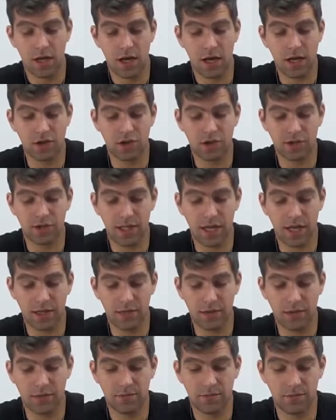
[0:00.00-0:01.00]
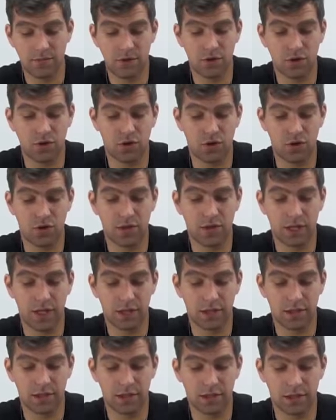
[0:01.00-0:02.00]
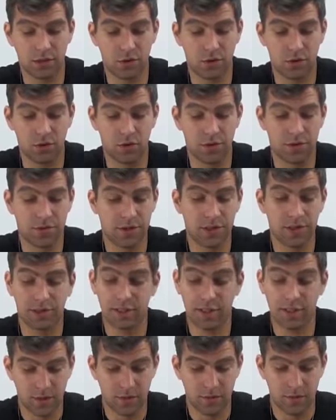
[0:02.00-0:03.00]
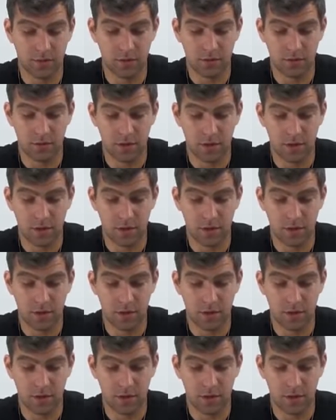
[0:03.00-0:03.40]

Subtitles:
I just add a new contact. It's called, let's say, test.